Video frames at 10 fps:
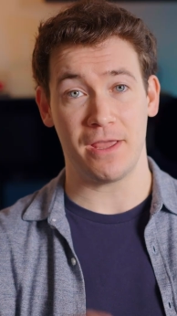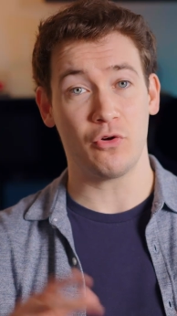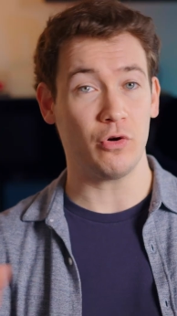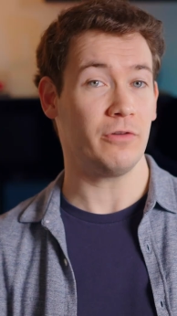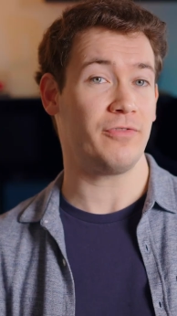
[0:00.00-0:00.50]
in
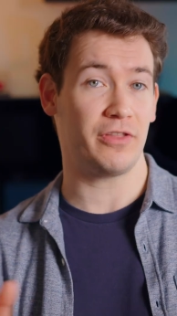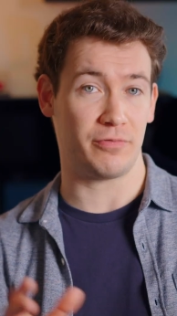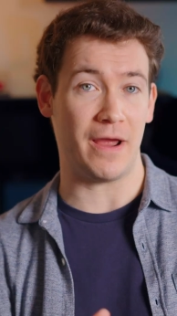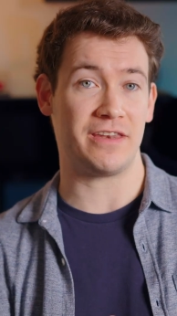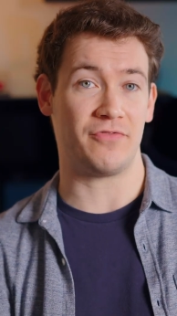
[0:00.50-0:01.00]
order for
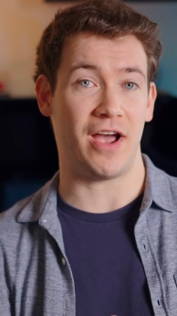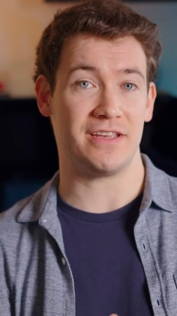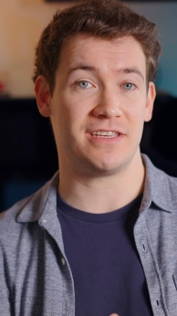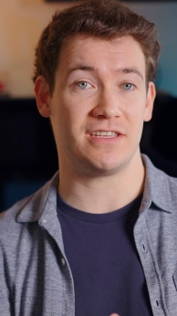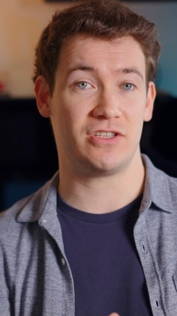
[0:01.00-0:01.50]
Thread
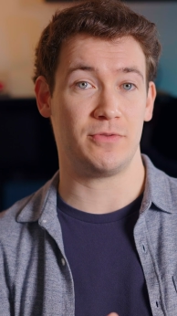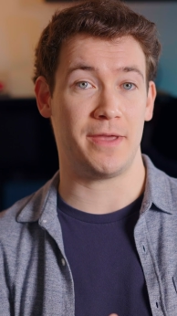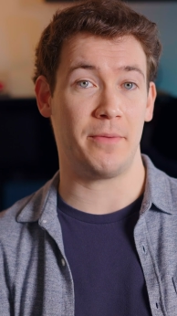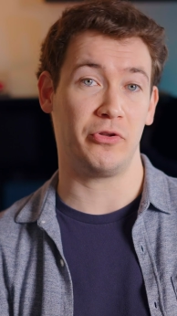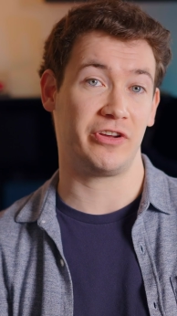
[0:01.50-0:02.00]
devices to
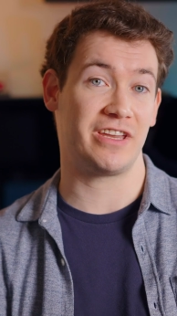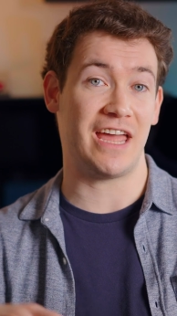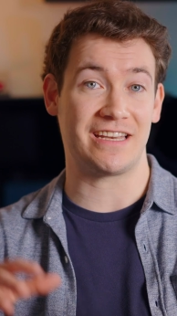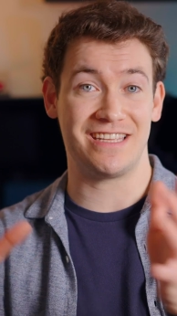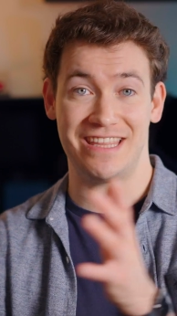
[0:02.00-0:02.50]
be able to
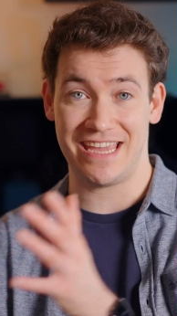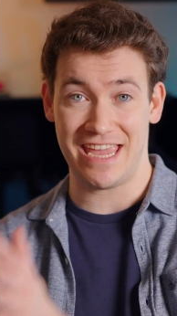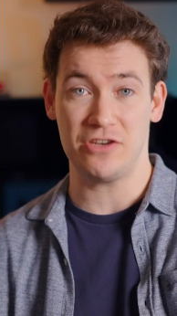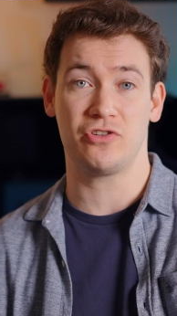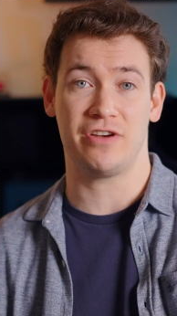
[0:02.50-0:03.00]
connect to the
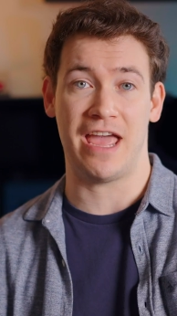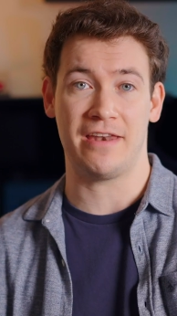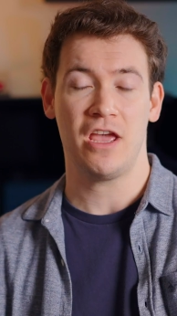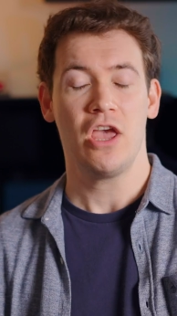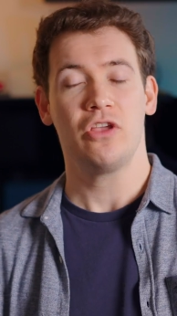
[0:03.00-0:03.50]

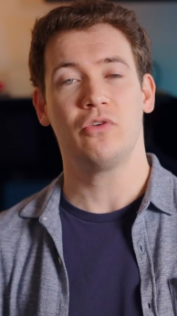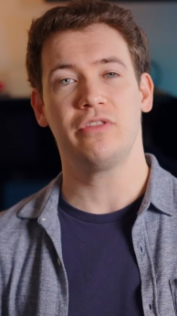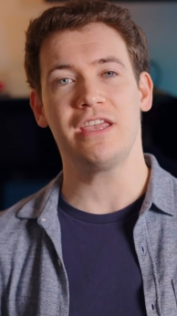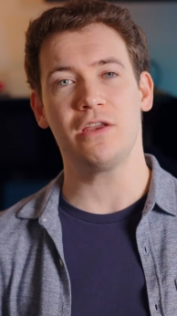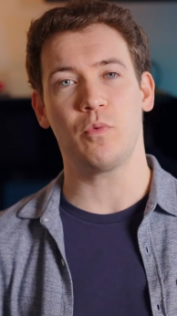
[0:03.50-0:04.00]
internet, you'll
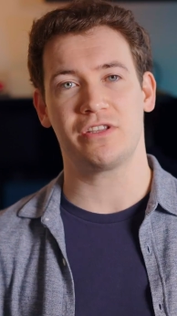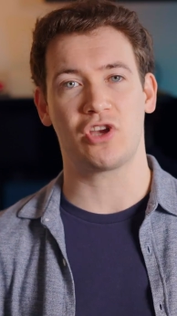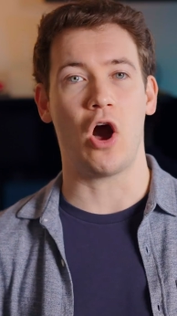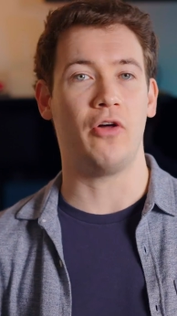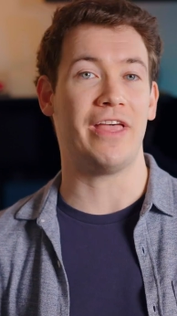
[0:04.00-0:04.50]
need what's
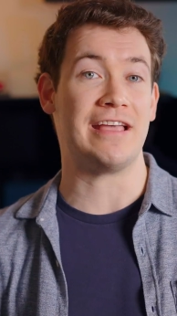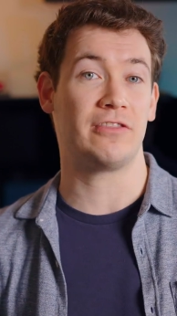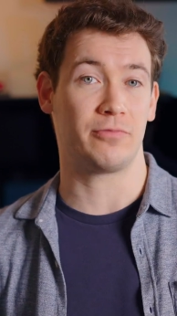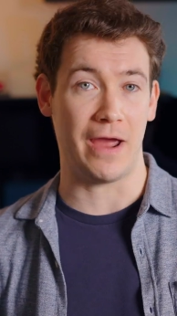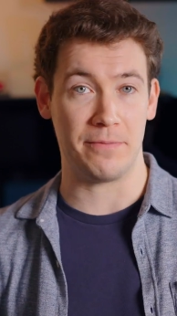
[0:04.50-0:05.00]
called a
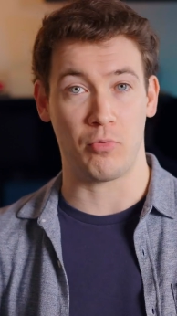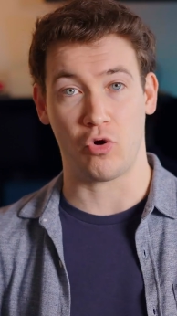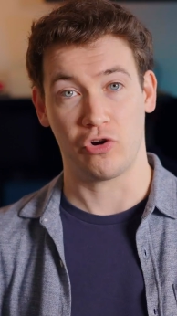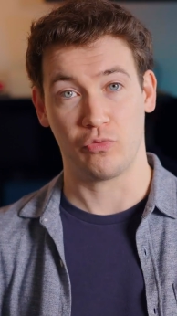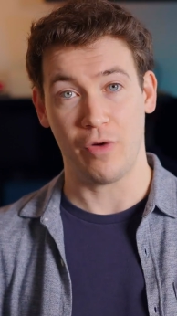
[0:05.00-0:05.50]
thread
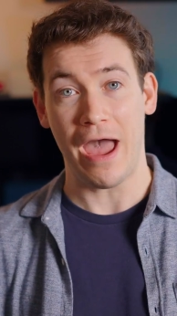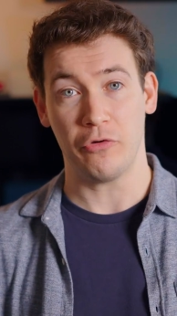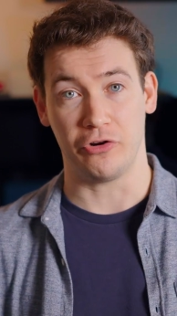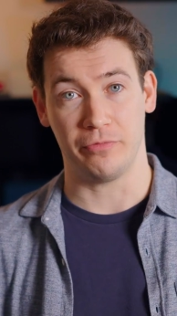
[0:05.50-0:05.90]
border router,